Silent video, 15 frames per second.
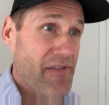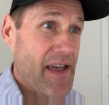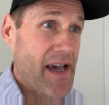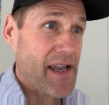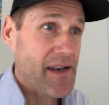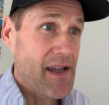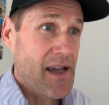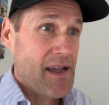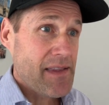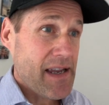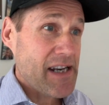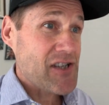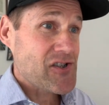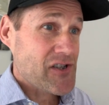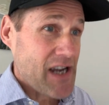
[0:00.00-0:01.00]
that
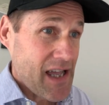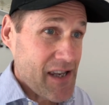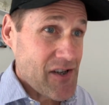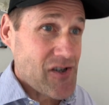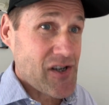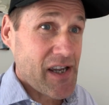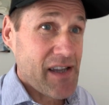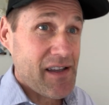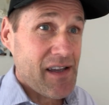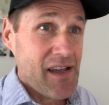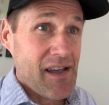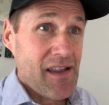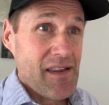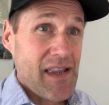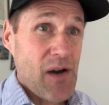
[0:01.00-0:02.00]
is challenging,
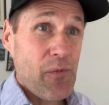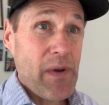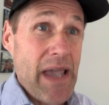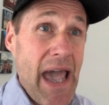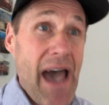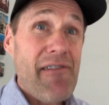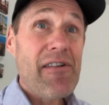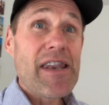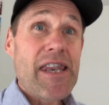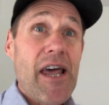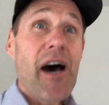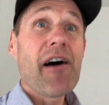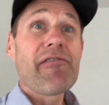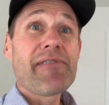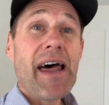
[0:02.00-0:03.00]
that we have
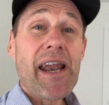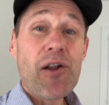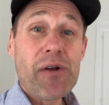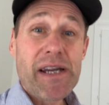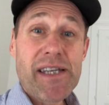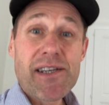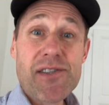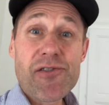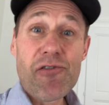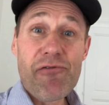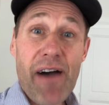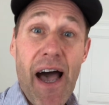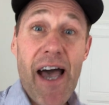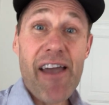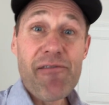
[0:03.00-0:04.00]
enough not only to
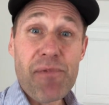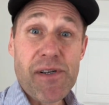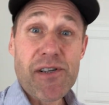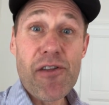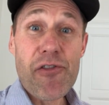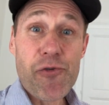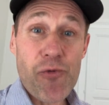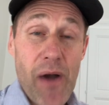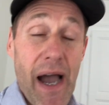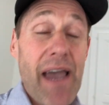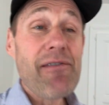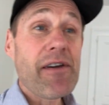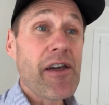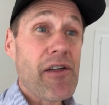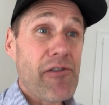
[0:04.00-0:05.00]
survive, but to
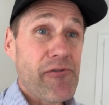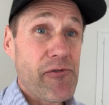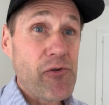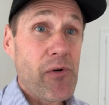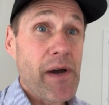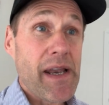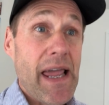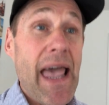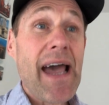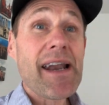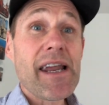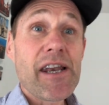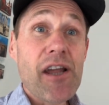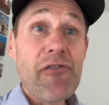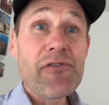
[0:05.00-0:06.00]
thrive and get through it,
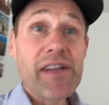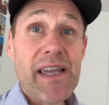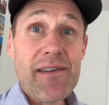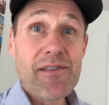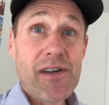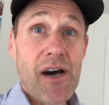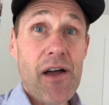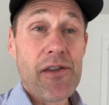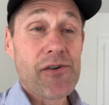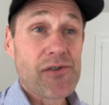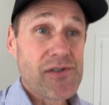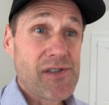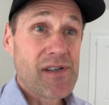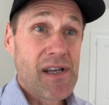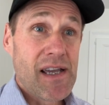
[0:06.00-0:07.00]
and enough to give to
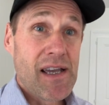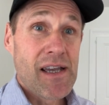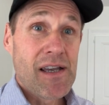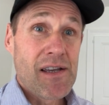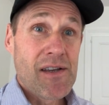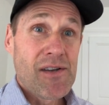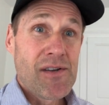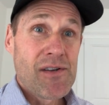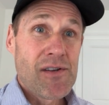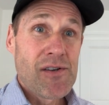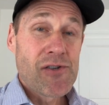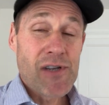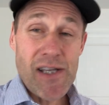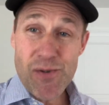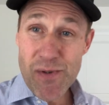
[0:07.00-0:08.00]
others.
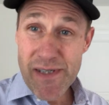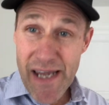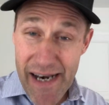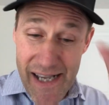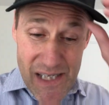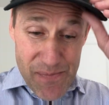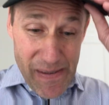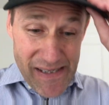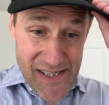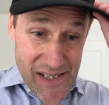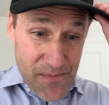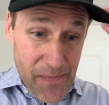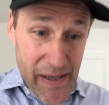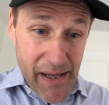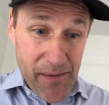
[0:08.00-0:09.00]
So that's what 10X means
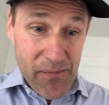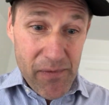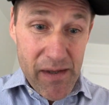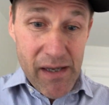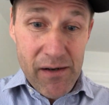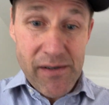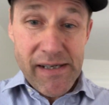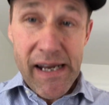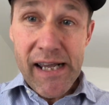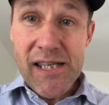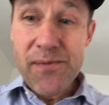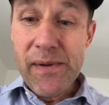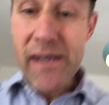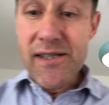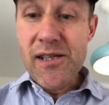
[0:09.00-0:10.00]
to me.
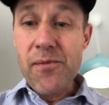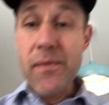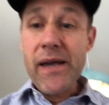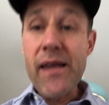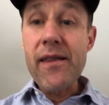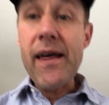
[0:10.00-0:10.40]
10X means to me